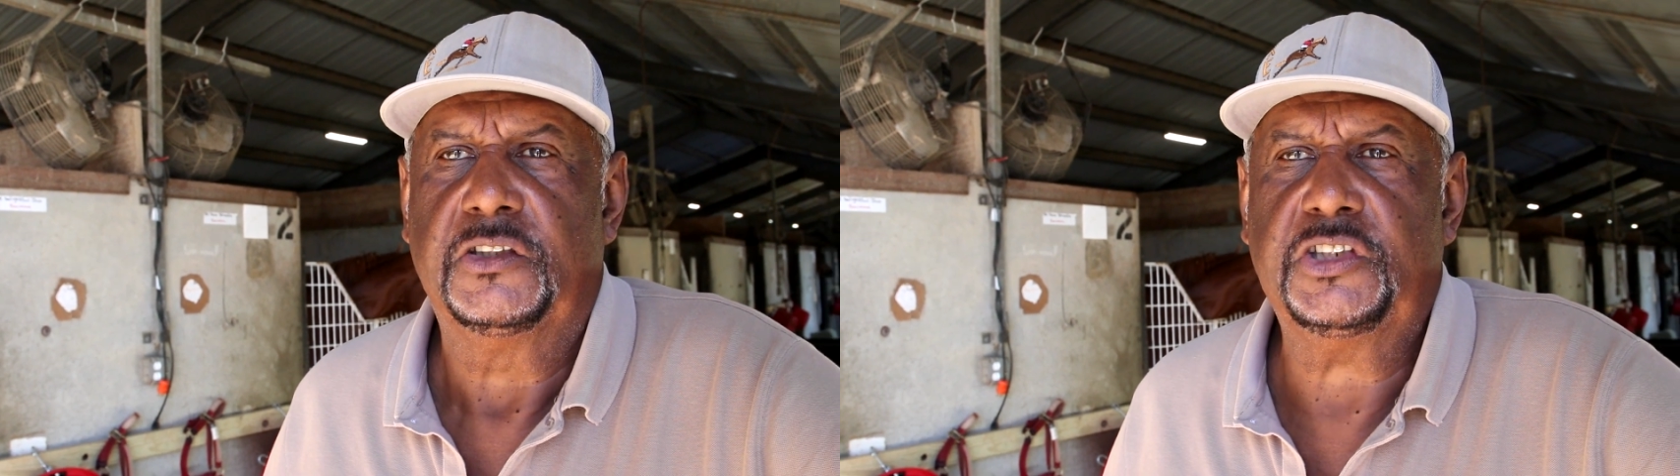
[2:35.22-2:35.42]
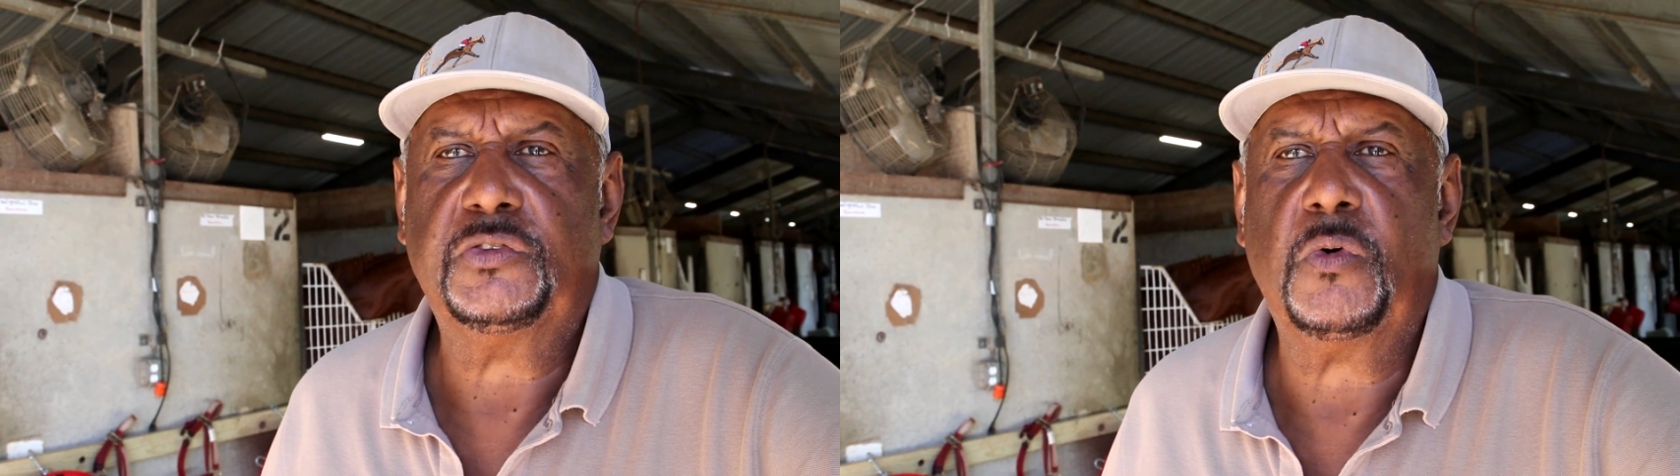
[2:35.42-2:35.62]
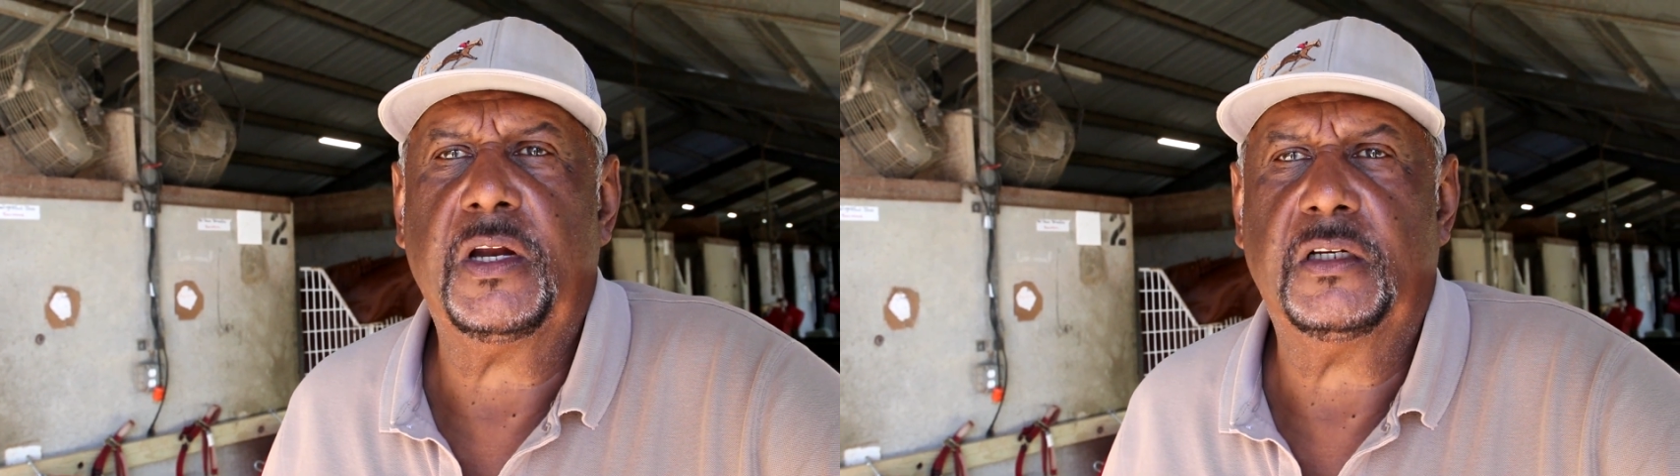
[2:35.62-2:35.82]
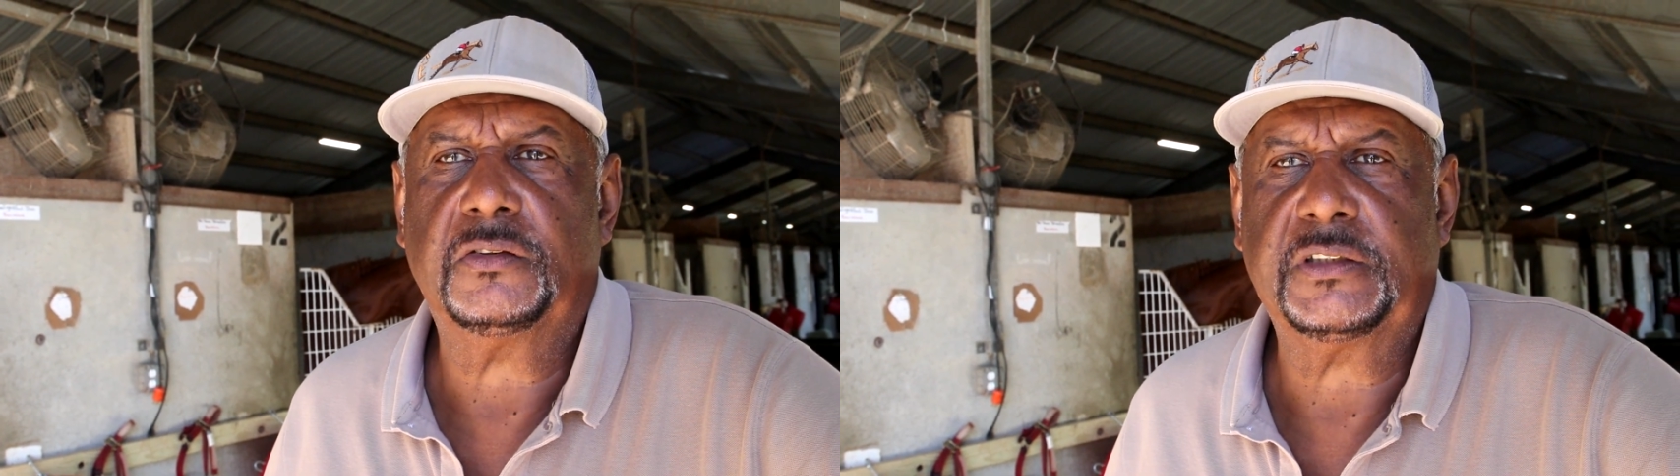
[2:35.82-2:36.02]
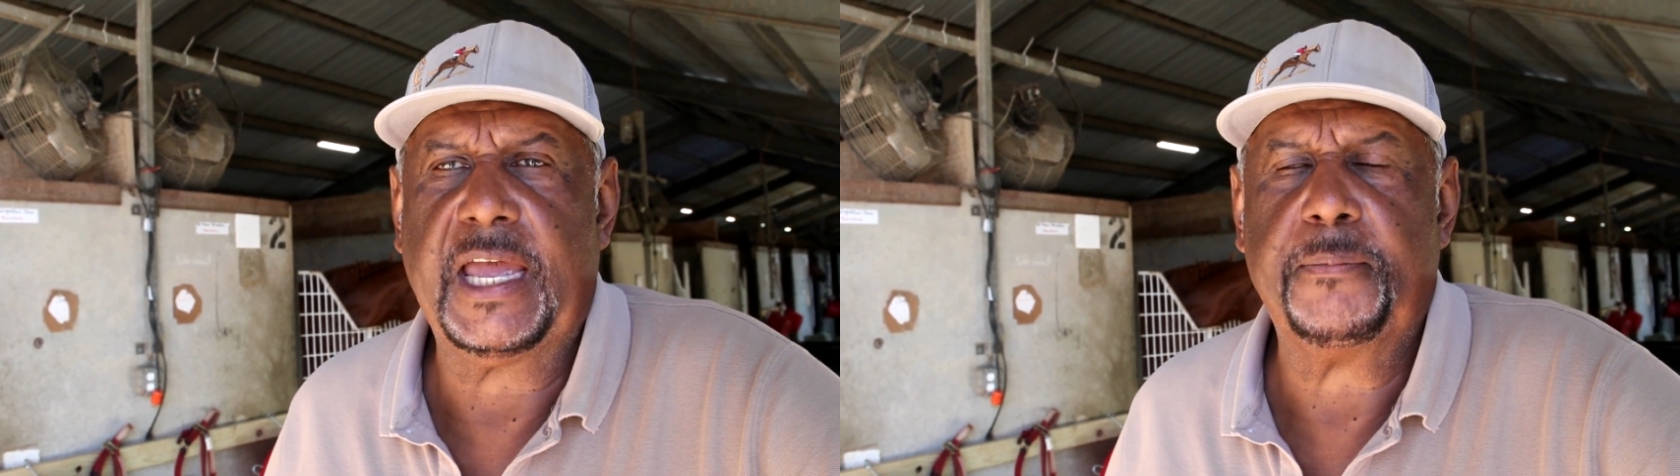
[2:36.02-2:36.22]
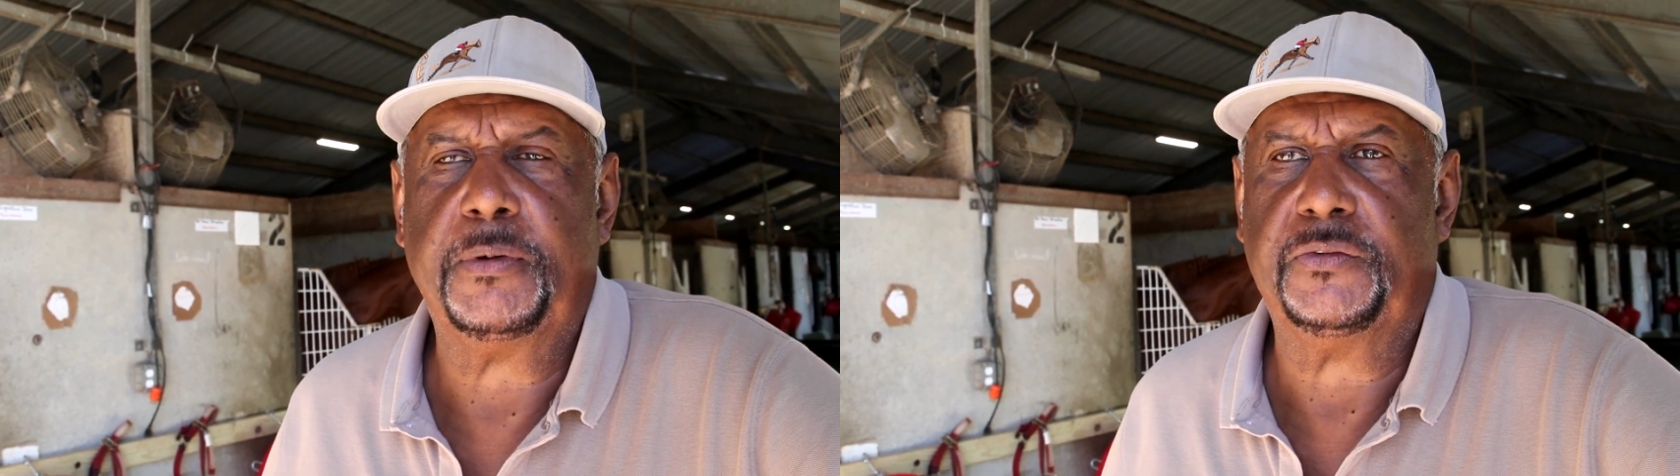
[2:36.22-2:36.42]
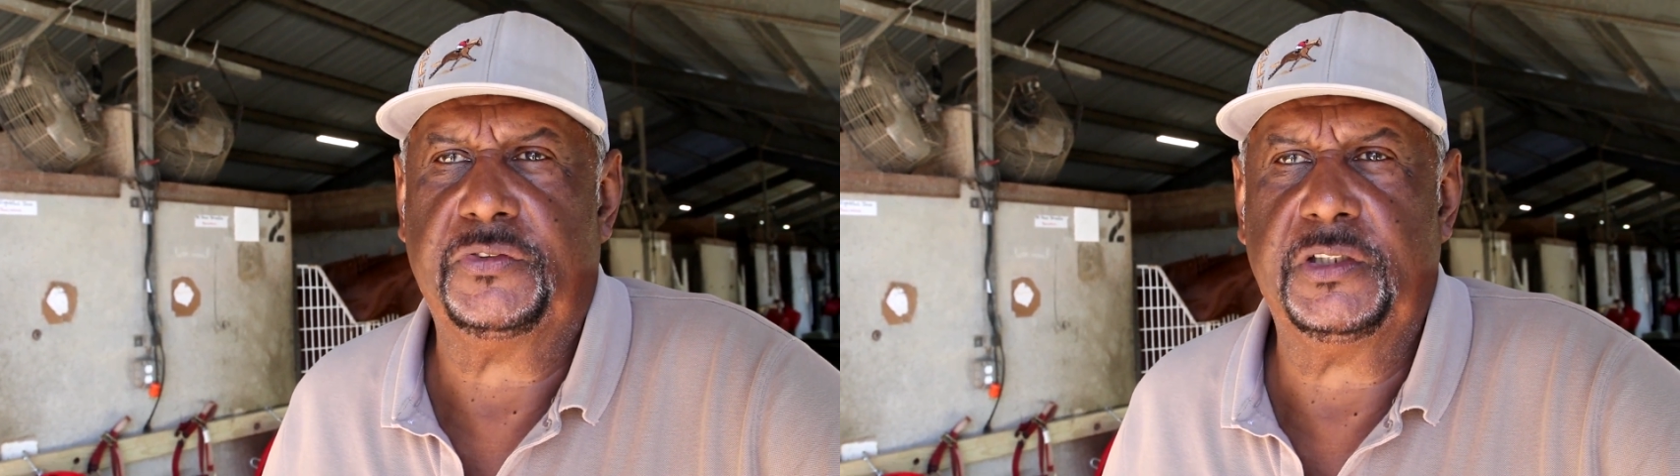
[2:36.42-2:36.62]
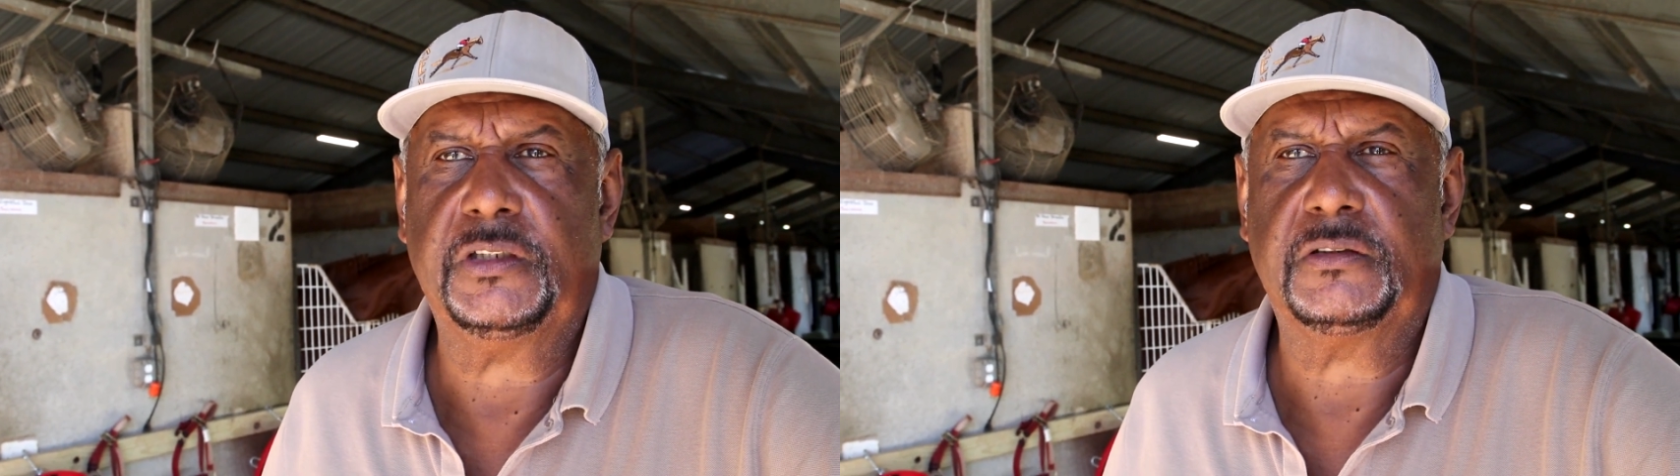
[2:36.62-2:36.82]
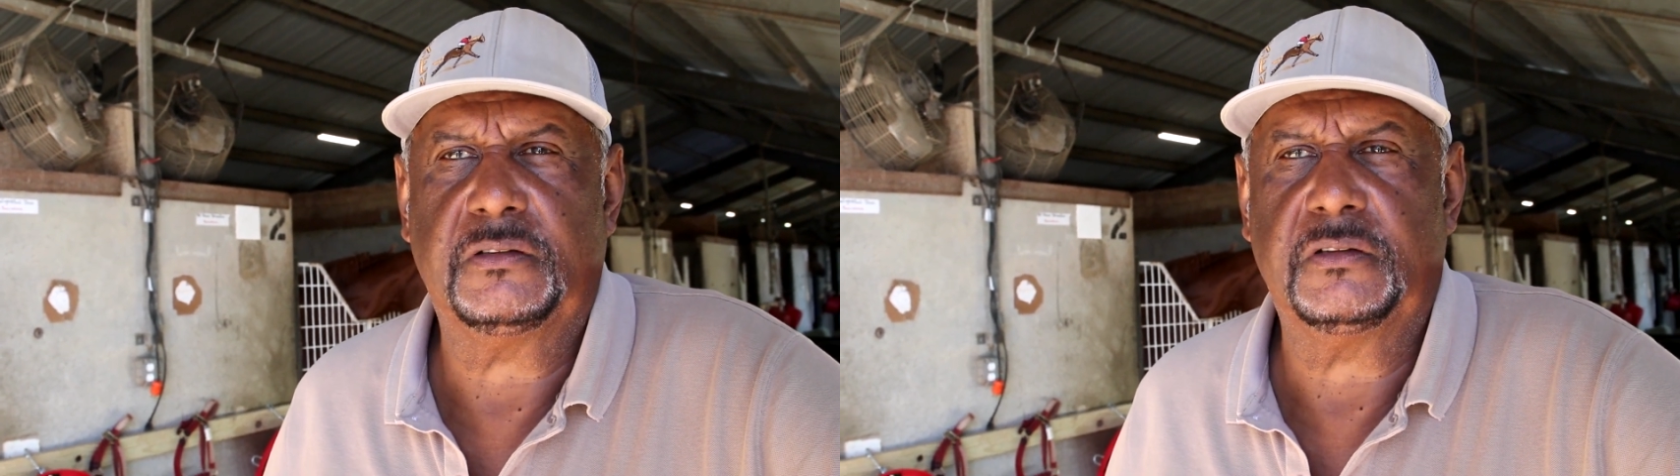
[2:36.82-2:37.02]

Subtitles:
she's one of those type, if she